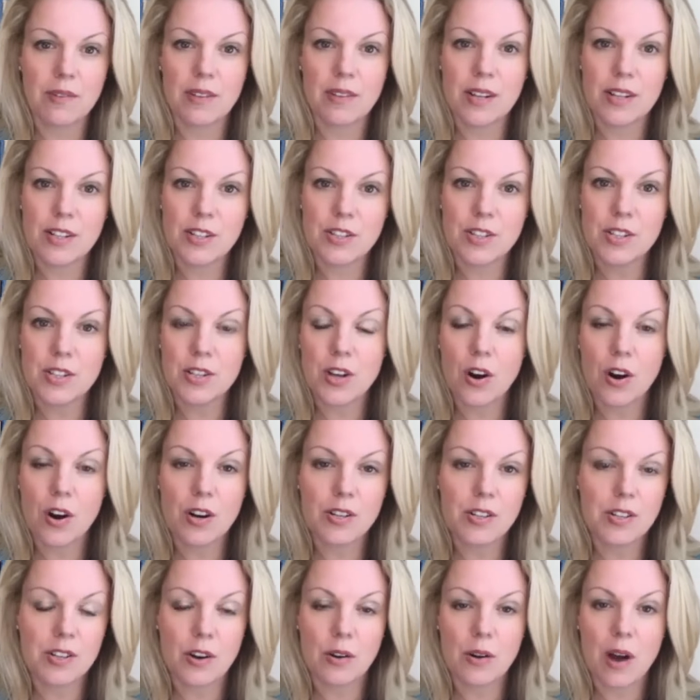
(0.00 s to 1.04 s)
it's just hard
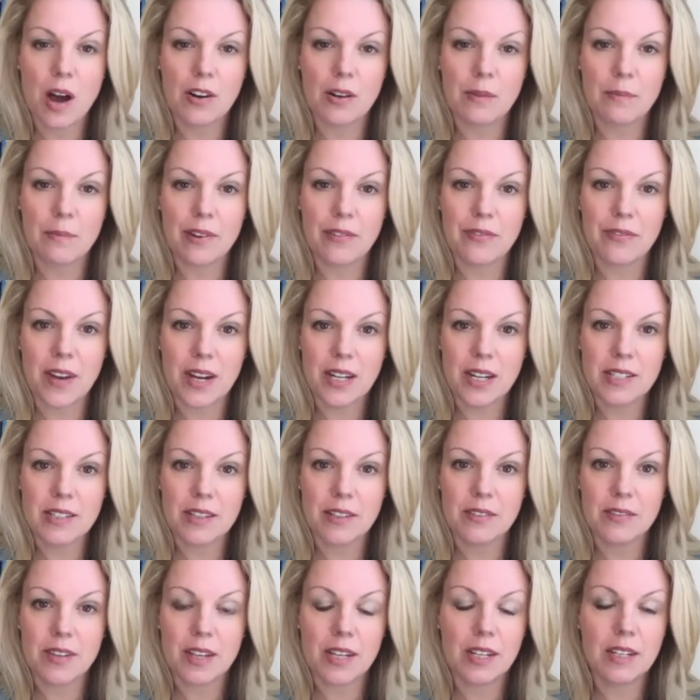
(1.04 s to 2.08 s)
to know how to be
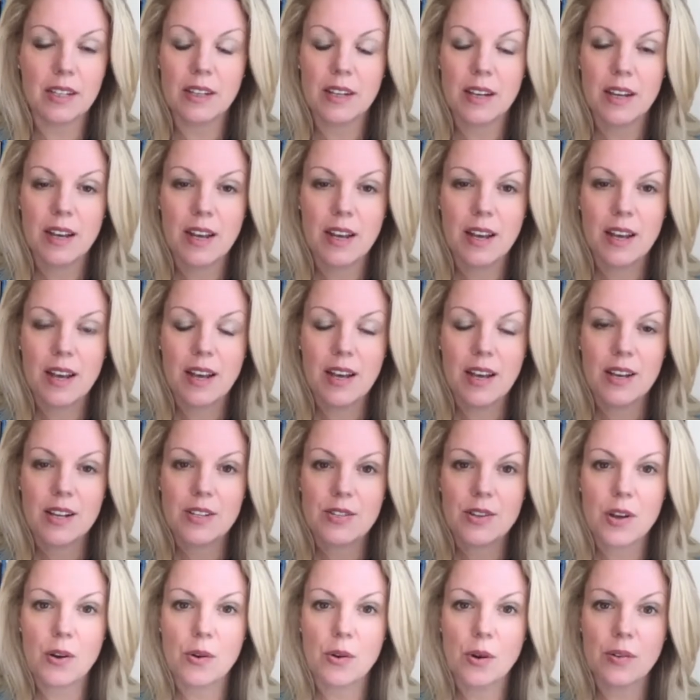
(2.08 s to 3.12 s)
effective. And
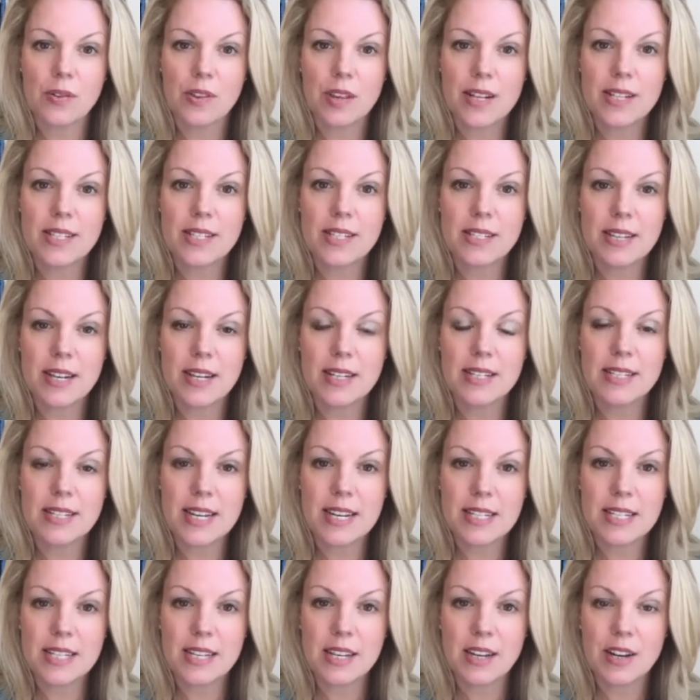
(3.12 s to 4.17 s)
so it's
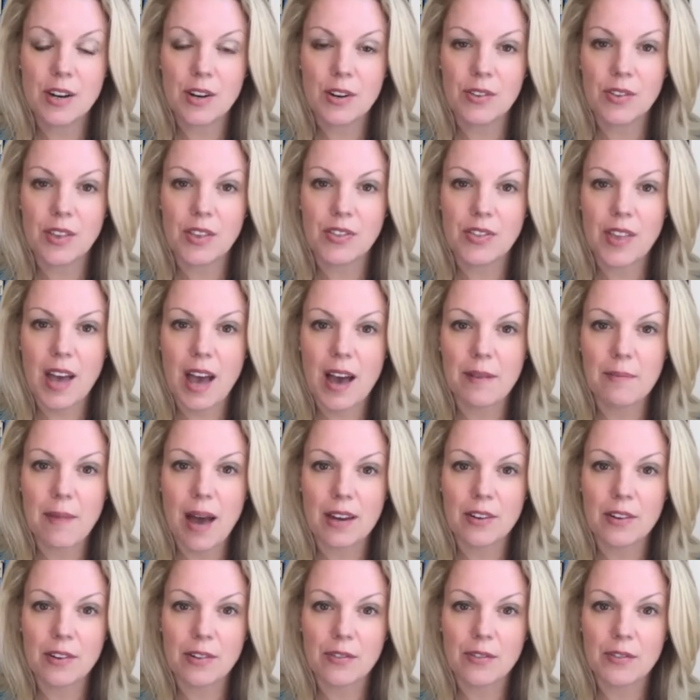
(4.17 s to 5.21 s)
neat to hear that that
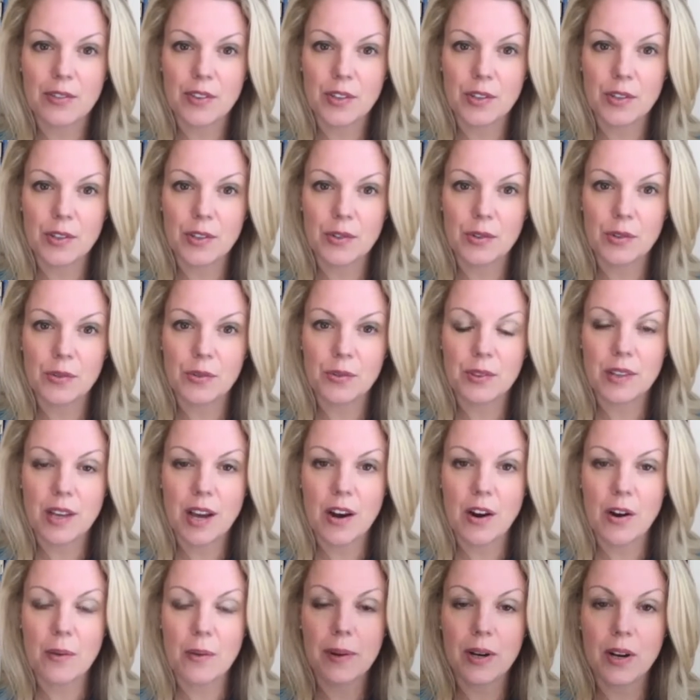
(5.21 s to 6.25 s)
mattered for you
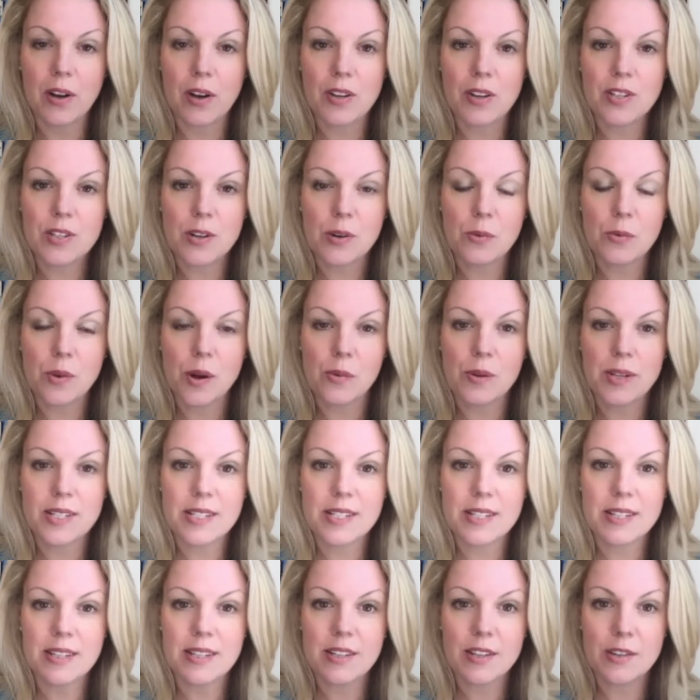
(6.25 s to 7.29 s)
there. But also, what
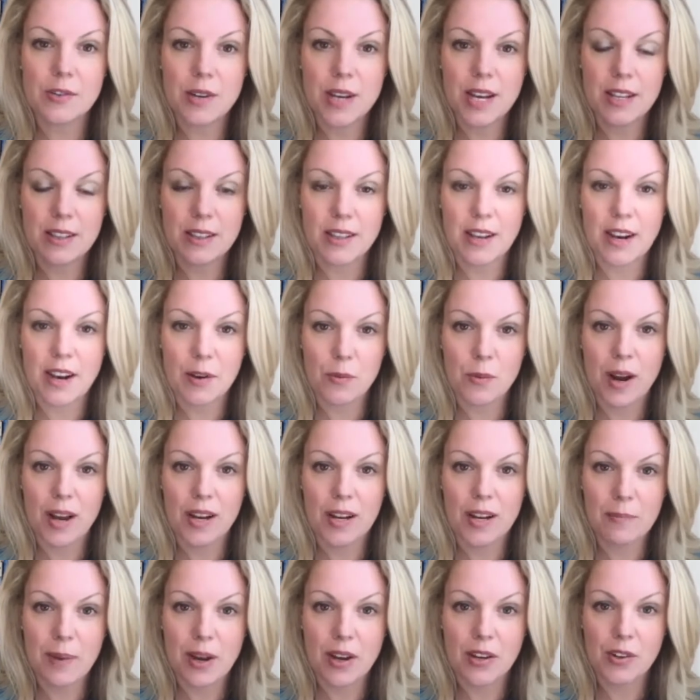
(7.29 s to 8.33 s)
was unique that I read
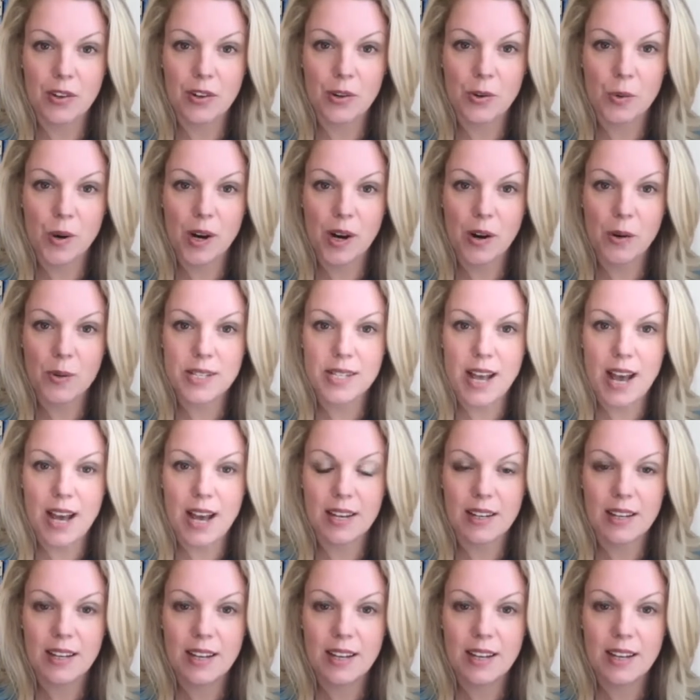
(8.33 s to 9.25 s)
about your career was that